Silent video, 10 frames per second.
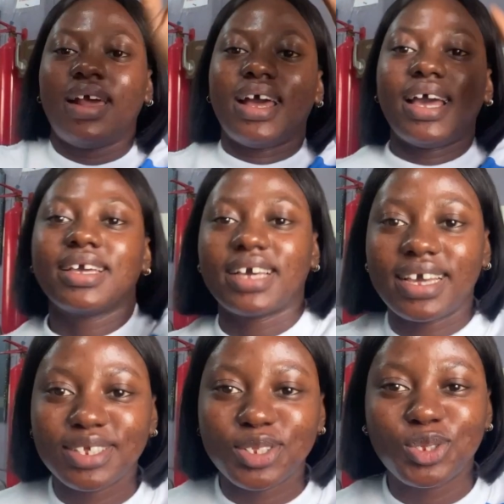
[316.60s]
Hi
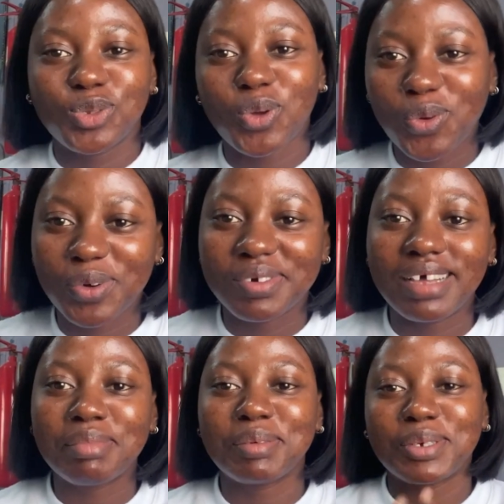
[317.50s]
guys, so
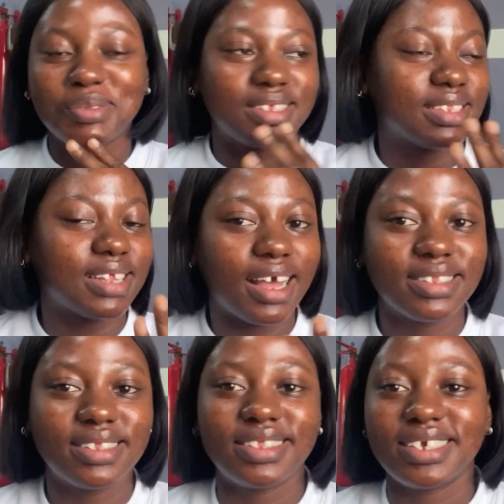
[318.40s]
I'm about to
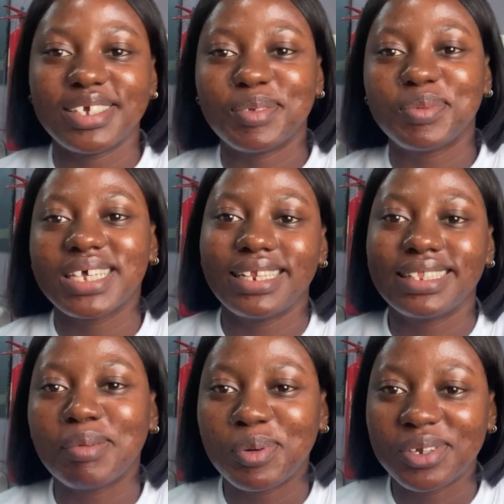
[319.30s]
start the
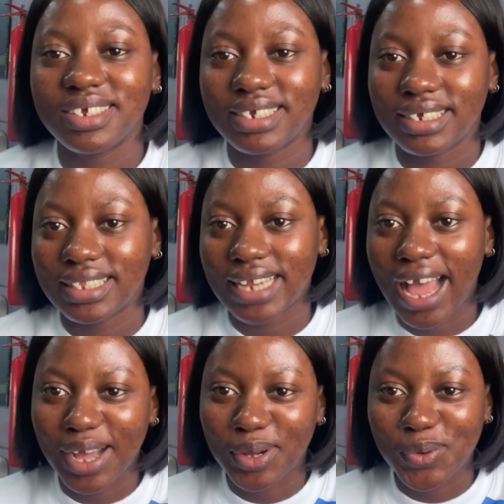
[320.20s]
scaling and polishing
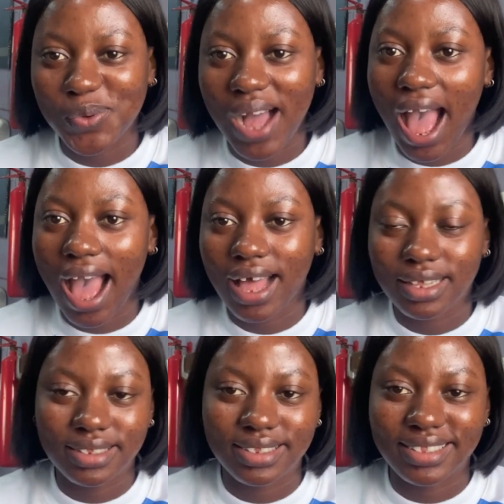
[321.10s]
now,
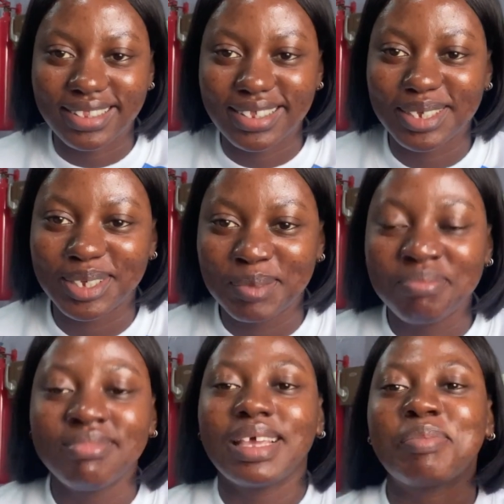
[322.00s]
and
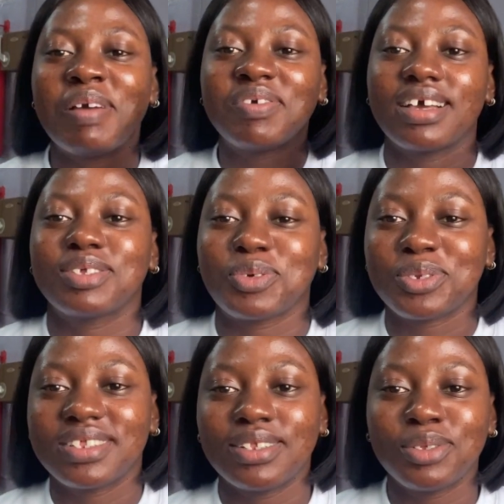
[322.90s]
give my fingers
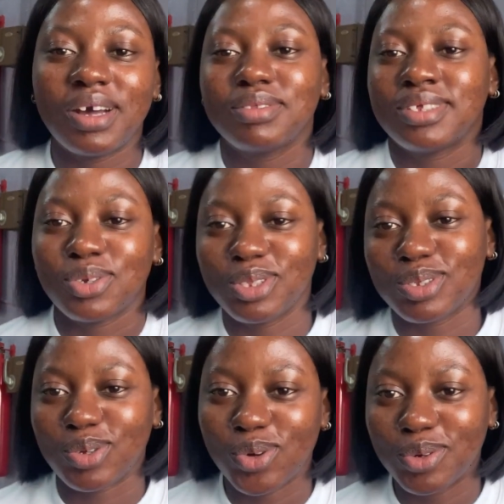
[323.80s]
crossed. I don't know how this is going
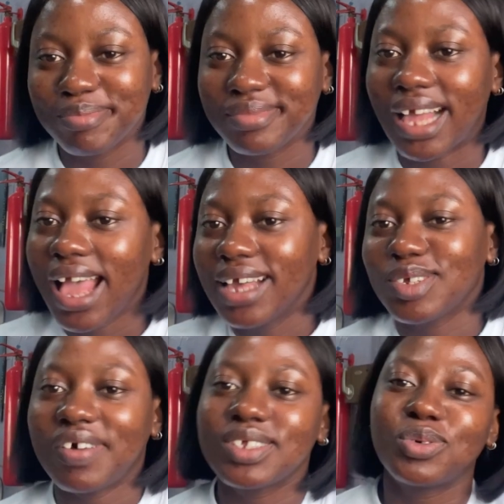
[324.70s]
to go.
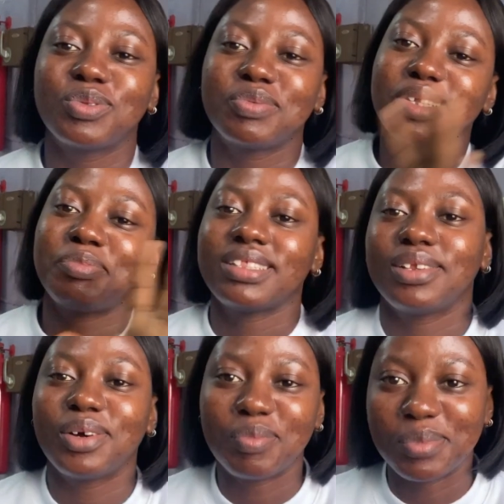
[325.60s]
So far so good, did not spend a
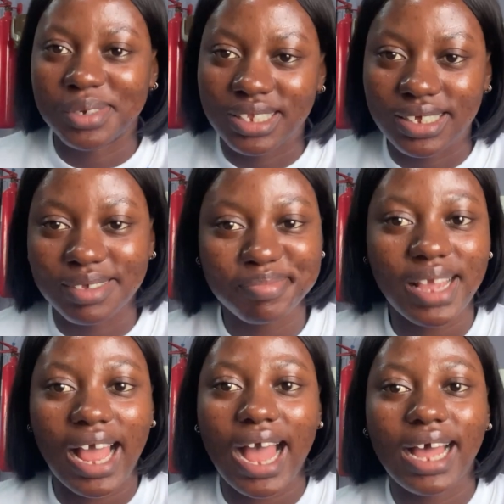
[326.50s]
lot of money,
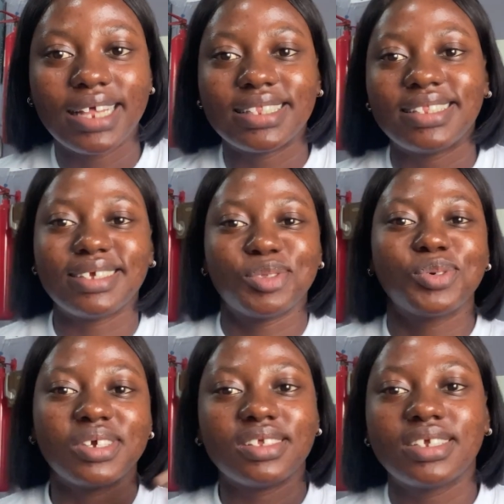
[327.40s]
and you
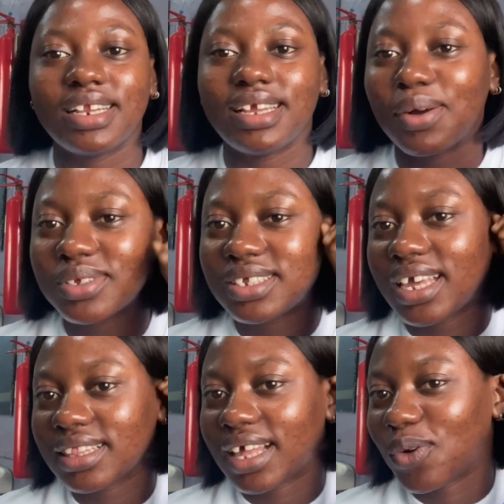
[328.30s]
know, initially I was
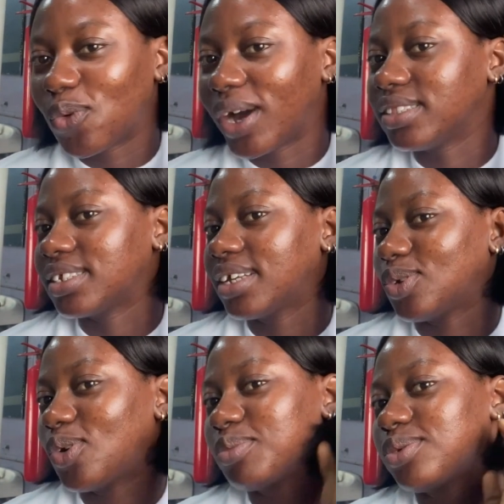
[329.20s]
saying that oh I decided
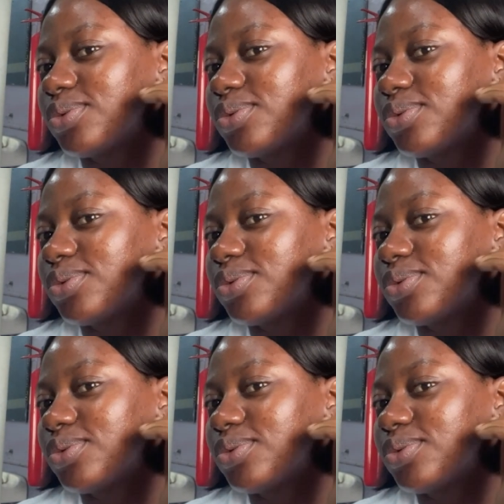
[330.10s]
to come to